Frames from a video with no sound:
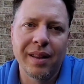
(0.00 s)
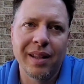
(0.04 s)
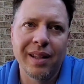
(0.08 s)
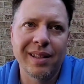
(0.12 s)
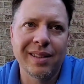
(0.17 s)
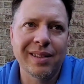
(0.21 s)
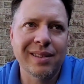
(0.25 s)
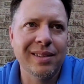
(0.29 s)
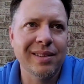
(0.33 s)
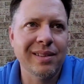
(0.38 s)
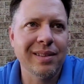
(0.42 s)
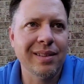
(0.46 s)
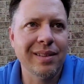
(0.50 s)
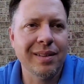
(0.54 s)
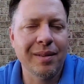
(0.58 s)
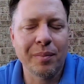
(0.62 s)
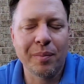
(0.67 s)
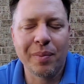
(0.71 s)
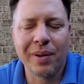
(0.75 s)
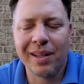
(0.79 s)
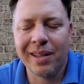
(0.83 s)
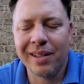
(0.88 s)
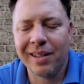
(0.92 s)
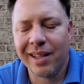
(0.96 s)
This
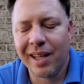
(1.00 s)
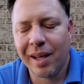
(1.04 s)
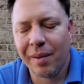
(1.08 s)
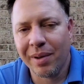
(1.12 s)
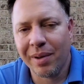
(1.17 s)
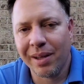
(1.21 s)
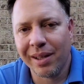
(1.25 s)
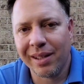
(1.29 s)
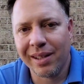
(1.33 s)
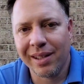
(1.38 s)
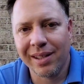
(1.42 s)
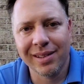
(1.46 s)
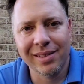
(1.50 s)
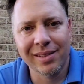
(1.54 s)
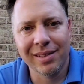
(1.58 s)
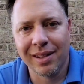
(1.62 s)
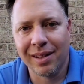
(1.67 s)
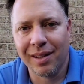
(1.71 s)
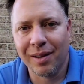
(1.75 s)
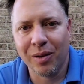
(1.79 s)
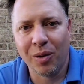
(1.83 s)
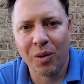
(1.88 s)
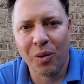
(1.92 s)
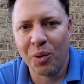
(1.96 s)
pandemic is
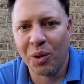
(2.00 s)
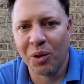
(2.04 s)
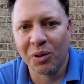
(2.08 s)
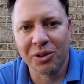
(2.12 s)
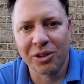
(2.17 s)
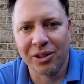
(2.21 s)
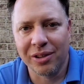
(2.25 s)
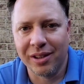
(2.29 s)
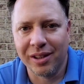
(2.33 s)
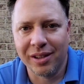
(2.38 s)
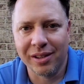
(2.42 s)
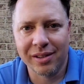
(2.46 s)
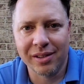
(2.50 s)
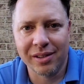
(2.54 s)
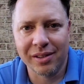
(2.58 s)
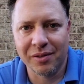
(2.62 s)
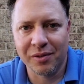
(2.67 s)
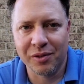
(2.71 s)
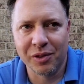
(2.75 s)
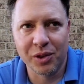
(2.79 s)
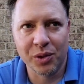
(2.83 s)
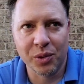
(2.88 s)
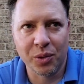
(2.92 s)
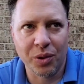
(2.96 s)
a wilderness
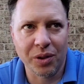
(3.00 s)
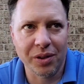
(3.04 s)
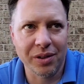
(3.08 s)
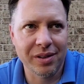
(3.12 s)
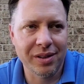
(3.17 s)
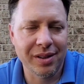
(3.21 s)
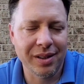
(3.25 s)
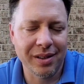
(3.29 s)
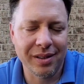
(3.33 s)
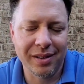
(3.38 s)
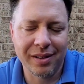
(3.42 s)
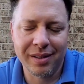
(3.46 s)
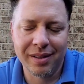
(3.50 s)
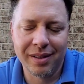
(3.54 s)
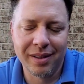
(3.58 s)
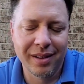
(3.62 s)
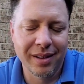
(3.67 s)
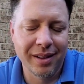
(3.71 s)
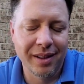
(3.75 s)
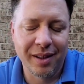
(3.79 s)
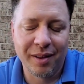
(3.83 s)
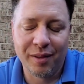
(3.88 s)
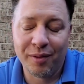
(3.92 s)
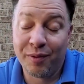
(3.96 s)
of sorts. It
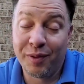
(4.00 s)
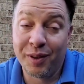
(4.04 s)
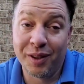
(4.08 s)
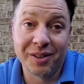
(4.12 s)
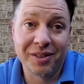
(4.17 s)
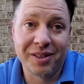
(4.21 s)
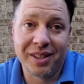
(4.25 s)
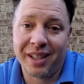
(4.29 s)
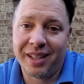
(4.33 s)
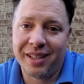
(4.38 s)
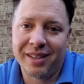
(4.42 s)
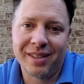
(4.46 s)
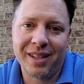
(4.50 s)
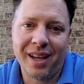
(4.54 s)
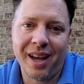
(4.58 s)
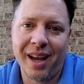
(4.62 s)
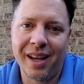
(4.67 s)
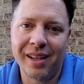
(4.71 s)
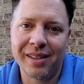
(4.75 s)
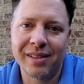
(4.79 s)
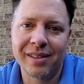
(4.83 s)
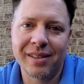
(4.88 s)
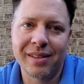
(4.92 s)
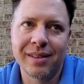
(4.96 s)
feels like a
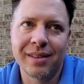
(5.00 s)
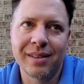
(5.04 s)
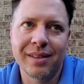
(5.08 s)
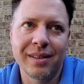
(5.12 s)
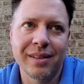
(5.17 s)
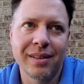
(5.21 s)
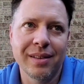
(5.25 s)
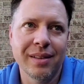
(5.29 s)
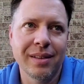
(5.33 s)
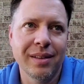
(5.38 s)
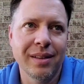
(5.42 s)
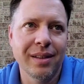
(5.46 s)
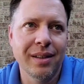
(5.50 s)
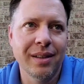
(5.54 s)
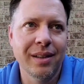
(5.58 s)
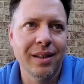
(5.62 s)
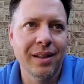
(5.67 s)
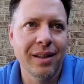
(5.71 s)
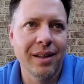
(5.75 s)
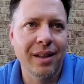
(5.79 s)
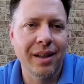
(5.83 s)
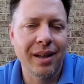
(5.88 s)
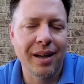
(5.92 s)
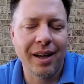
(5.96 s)
test.
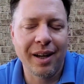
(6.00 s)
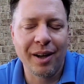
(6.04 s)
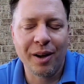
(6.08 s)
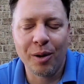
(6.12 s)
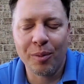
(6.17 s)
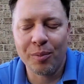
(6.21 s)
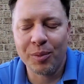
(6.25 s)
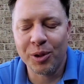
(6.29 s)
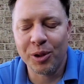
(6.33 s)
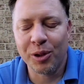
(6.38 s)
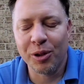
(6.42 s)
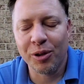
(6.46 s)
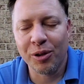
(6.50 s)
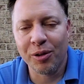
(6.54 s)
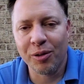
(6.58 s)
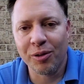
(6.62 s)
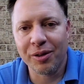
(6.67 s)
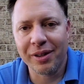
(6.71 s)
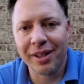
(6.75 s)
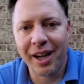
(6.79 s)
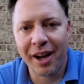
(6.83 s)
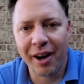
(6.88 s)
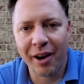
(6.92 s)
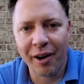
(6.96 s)
I hope your
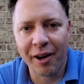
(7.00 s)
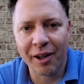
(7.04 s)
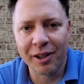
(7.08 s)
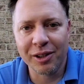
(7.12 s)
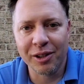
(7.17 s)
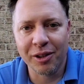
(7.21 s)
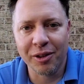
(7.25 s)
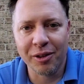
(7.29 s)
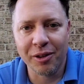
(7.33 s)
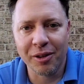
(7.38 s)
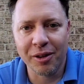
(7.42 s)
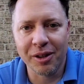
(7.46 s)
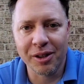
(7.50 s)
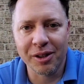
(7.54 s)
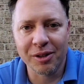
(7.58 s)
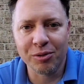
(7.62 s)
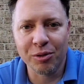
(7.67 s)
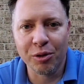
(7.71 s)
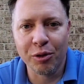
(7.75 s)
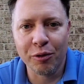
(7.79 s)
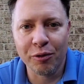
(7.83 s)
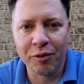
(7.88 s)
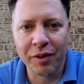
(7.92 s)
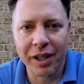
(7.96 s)
character
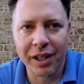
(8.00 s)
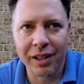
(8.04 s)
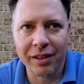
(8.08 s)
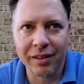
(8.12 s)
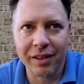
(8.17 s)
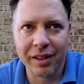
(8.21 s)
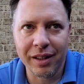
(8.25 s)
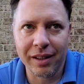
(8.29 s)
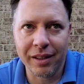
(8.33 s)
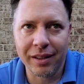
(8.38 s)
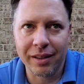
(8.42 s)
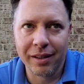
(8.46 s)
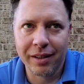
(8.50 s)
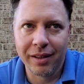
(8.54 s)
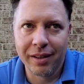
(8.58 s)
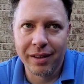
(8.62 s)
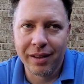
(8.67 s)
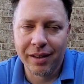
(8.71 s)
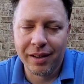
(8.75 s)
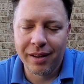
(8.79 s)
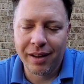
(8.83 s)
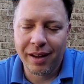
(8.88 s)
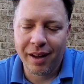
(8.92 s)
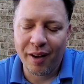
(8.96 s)
is revealing
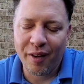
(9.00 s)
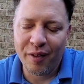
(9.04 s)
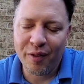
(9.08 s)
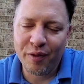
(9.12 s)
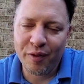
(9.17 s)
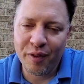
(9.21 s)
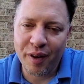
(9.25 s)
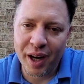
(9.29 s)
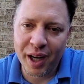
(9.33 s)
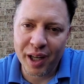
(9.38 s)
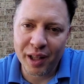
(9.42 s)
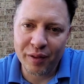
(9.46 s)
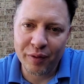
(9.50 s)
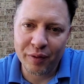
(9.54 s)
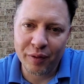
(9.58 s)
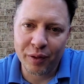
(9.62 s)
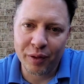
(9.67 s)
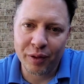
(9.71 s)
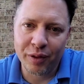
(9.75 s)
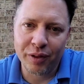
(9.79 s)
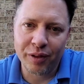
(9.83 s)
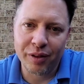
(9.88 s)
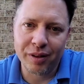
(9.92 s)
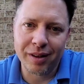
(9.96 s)
a
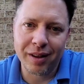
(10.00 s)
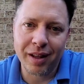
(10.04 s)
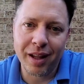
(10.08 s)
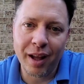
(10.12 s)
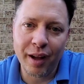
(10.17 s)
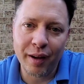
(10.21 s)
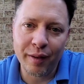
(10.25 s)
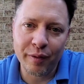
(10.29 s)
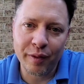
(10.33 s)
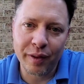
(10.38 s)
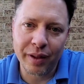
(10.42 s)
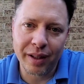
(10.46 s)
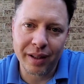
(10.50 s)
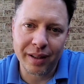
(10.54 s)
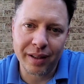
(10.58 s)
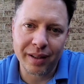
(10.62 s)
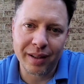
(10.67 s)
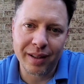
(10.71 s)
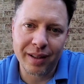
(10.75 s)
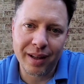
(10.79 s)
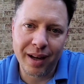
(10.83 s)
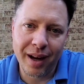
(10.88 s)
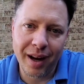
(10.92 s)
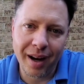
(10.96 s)
faithful,
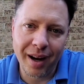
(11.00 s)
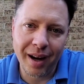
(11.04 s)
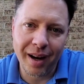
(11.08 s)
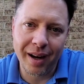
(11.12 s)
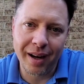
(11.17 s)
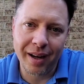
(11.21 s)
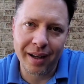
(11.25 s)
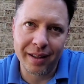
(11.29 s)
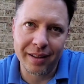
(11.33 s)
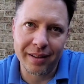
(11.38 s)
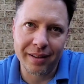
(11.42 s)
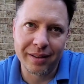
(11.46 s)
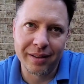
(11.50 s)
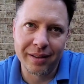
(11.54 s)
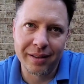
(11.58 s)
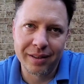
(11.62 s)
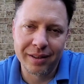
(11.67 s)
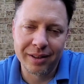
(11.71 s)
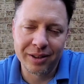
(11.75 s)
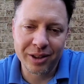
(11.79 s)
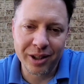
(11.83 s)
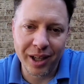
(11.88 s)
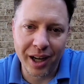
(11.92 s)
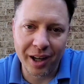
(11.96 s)
loving, kind
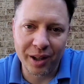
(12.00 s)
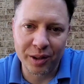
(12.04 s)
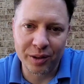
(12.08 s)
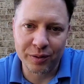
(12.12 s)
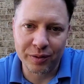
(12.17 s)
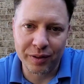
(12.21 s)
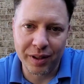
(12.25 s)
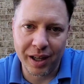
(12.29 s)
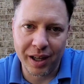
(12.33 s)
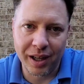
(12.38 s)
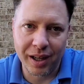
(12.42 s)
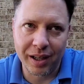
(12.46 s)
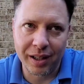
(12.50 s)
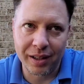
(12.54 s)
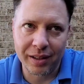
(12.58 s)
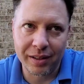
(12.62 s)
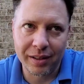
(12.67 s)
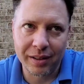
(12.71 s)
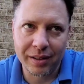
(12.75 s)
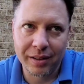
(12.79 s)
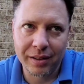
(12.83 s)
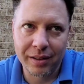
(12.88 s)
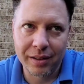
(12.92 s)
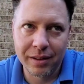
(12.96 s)
child of
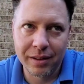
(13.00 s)
God.